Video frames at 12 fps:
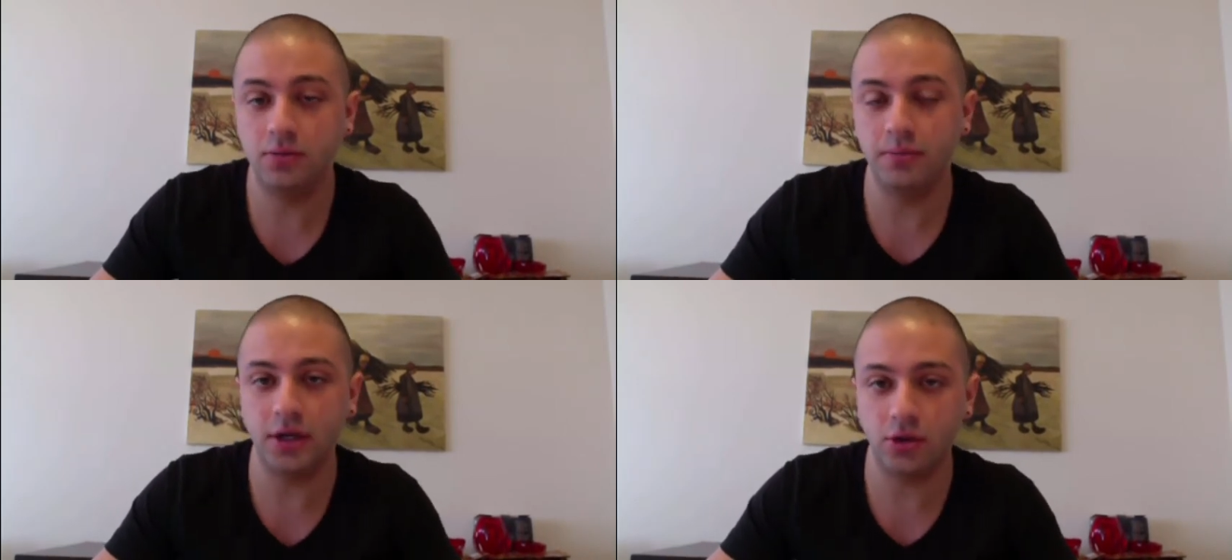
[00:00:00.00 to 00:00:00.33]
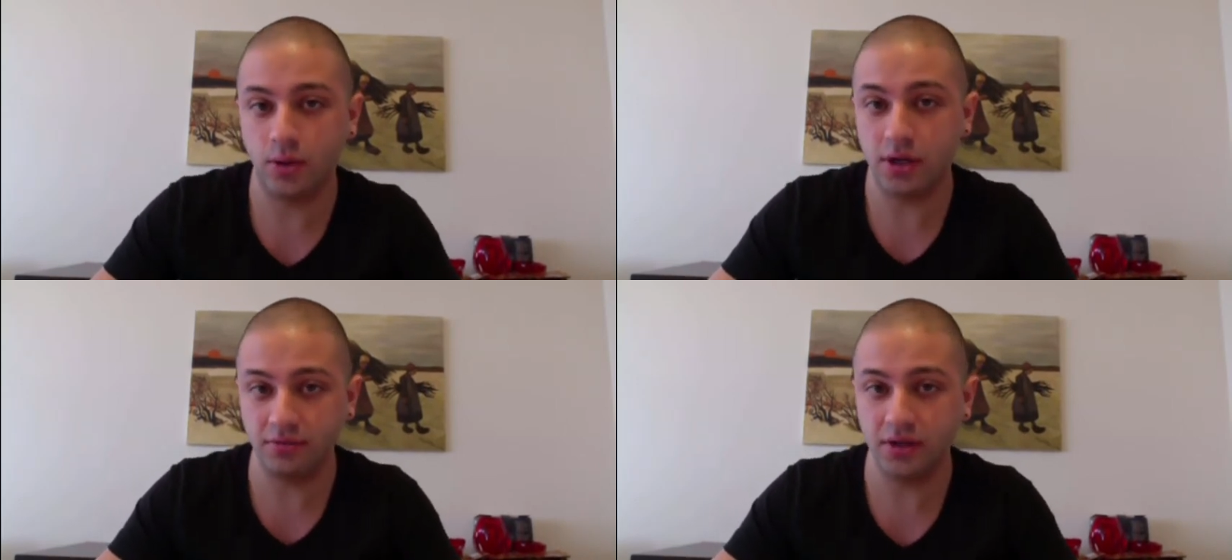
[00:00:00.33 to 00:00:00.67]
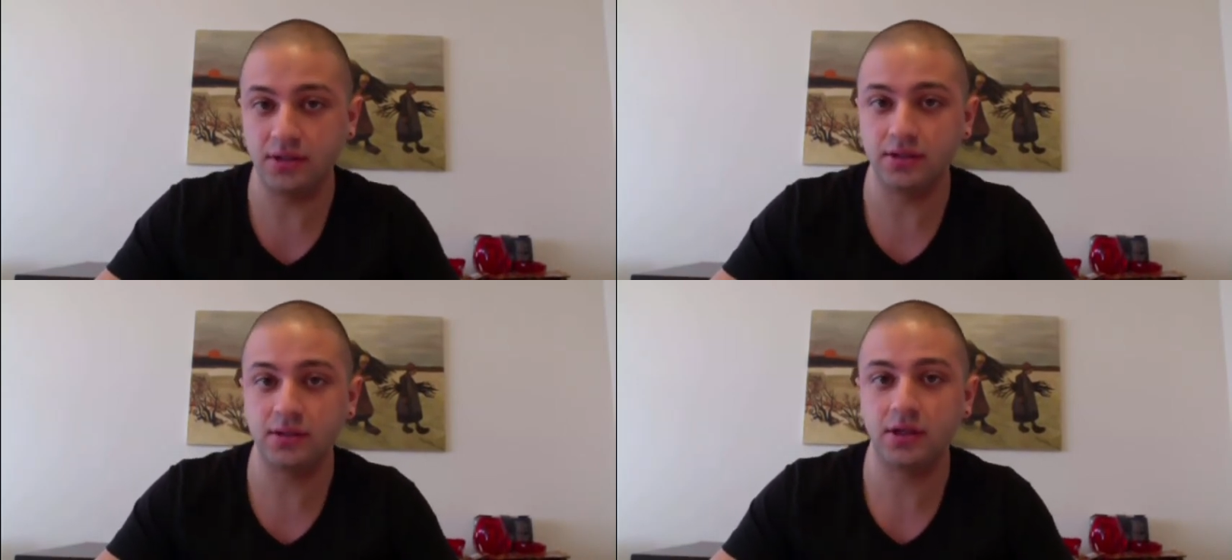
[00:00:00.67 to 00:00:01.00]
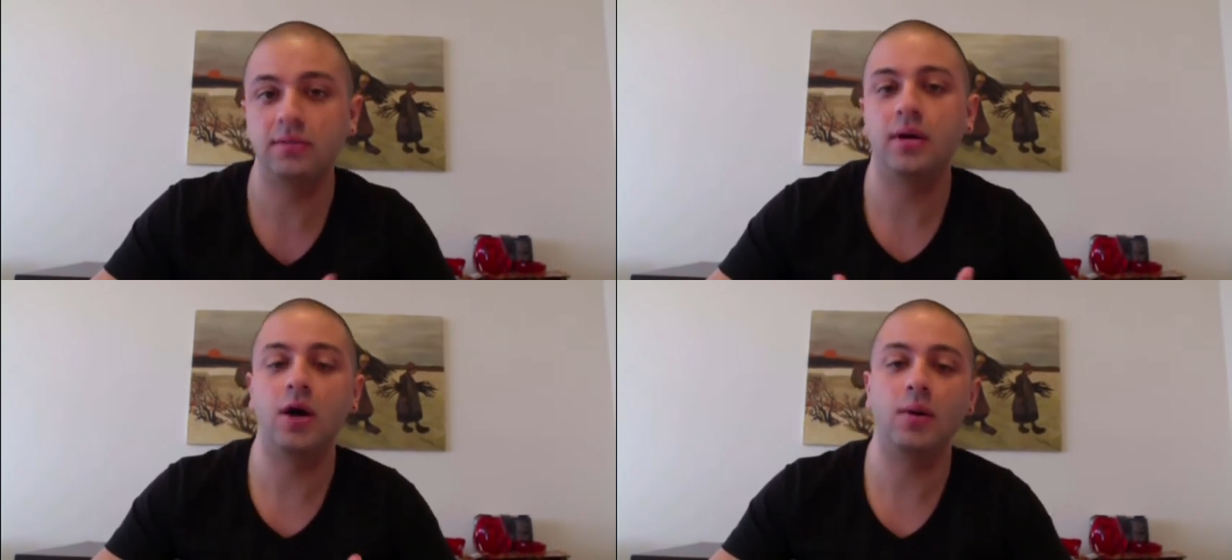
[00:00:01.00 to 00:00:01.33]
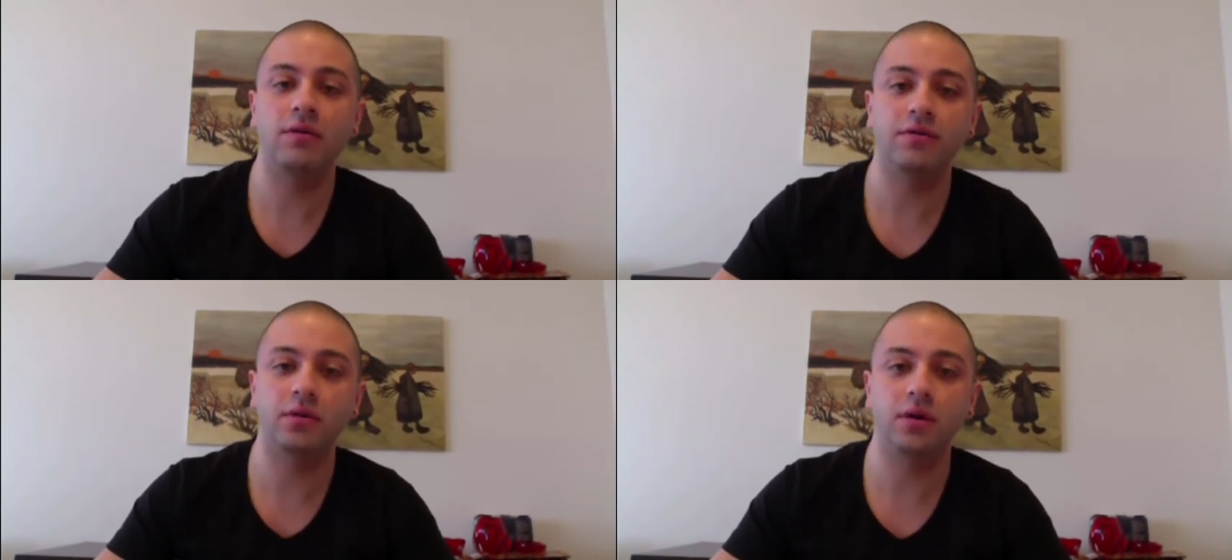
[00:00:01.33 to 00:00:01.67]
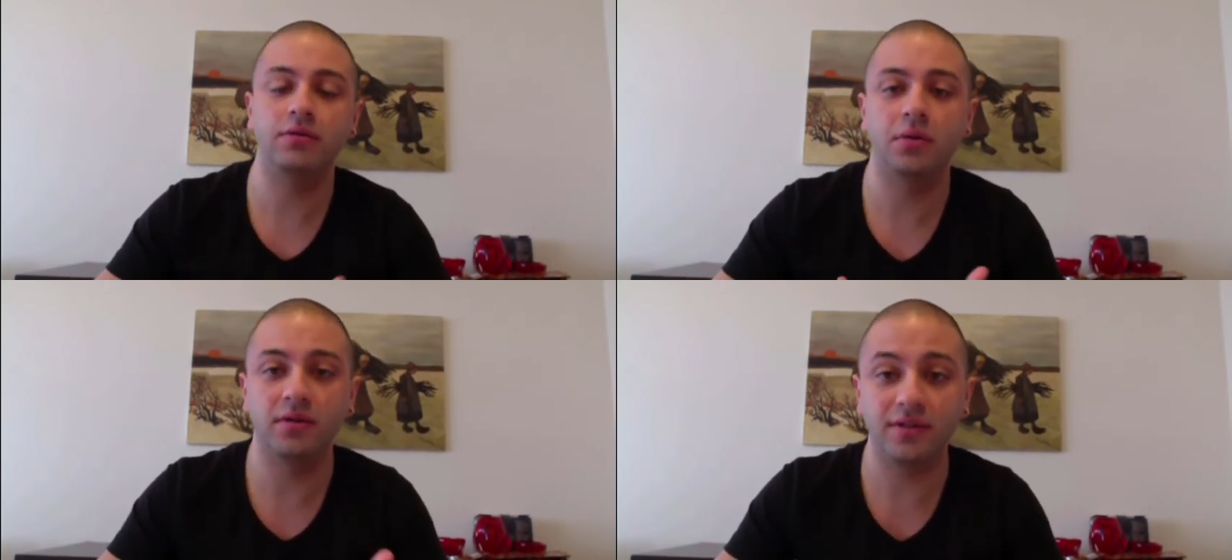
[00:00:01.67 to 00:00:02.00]
you pick one of these. However,
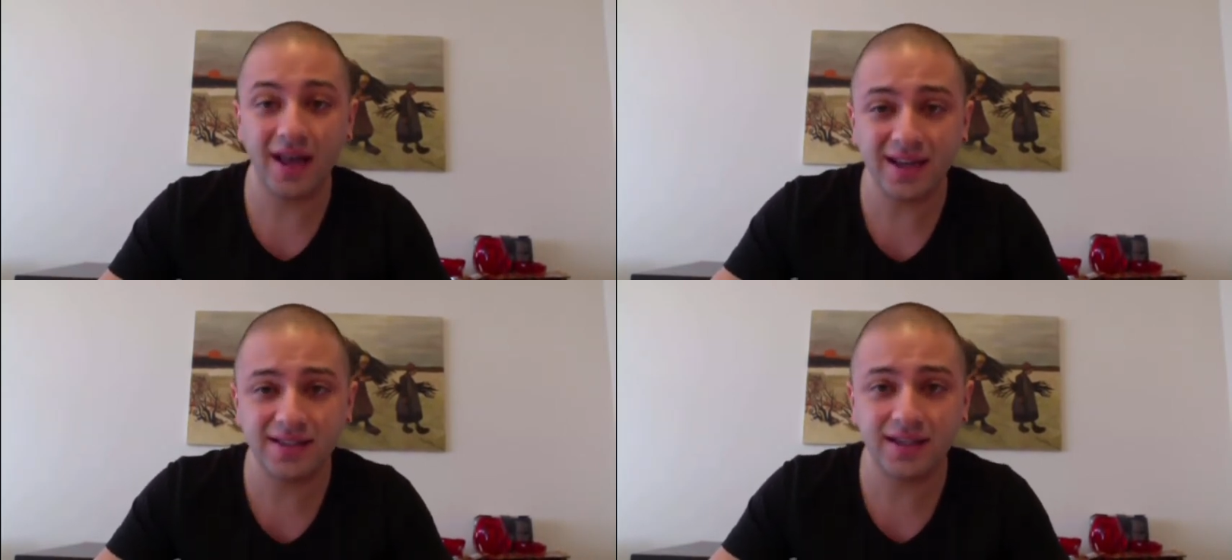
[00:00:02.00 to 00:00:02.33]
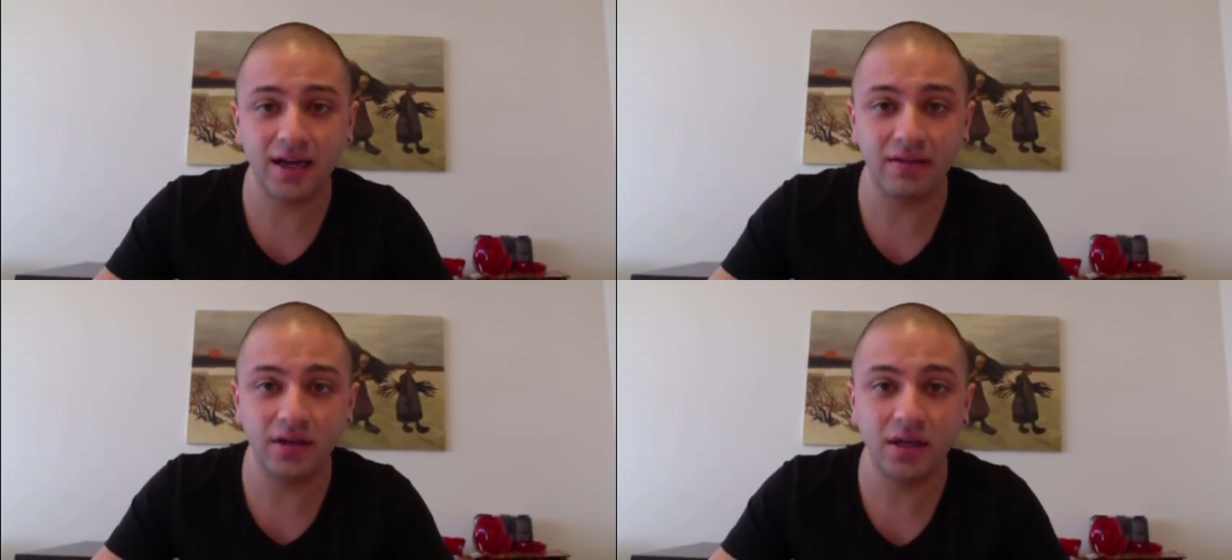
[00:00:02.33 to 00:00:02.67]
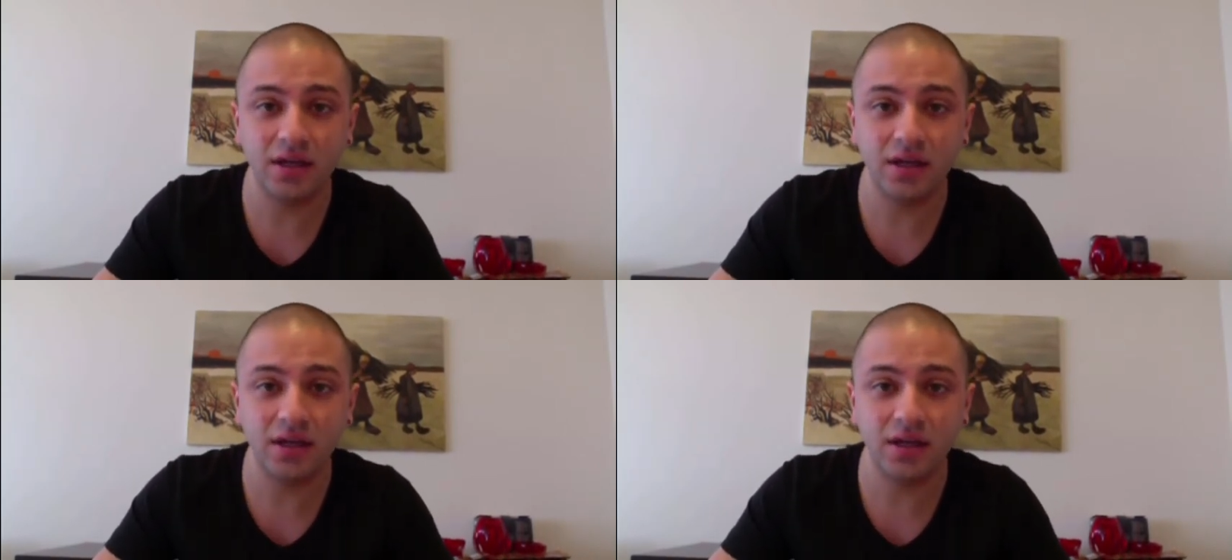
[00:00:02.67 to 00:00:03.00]
if you're tech savvy